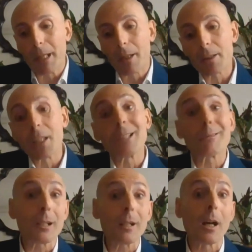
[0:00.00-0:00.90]
Because
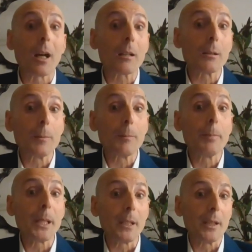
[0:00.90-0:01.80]
the
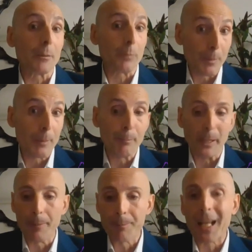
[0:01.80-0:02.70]

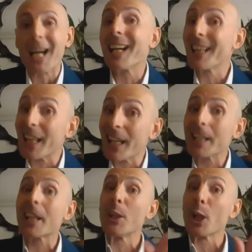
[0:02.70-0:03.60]
renminbi,
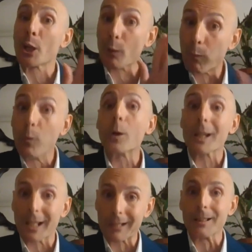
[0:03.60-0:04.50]
unlike the other
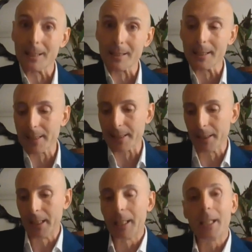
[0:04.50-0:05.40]
4 currencies,
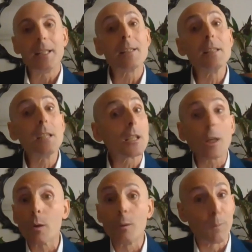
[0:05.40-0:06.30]
is
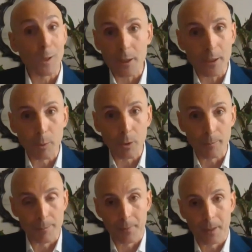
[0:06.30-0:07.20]
not a
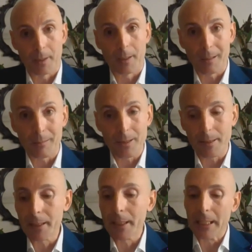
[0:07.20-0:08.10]
convertible
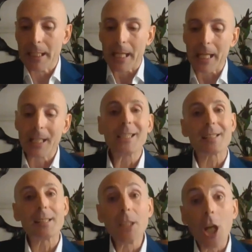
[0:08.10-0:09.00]
currency and
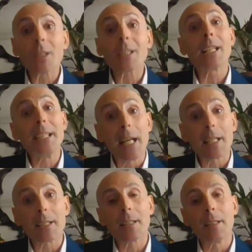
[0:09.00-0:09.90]
does not
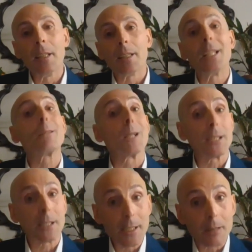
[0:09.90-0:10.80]
yet the
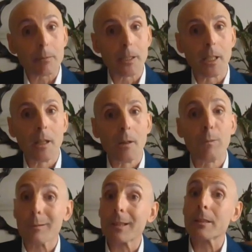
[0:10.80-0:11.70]
criteria
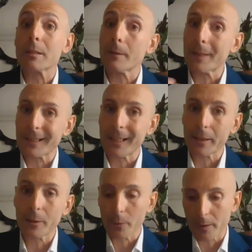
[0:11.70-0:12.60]
for reserve
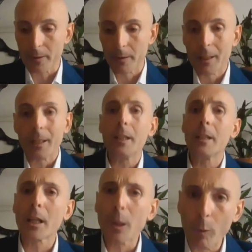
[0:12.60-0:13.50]
status.
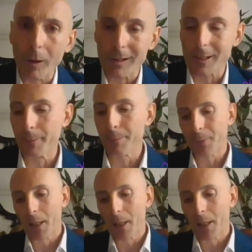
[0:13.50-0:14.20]
In other words,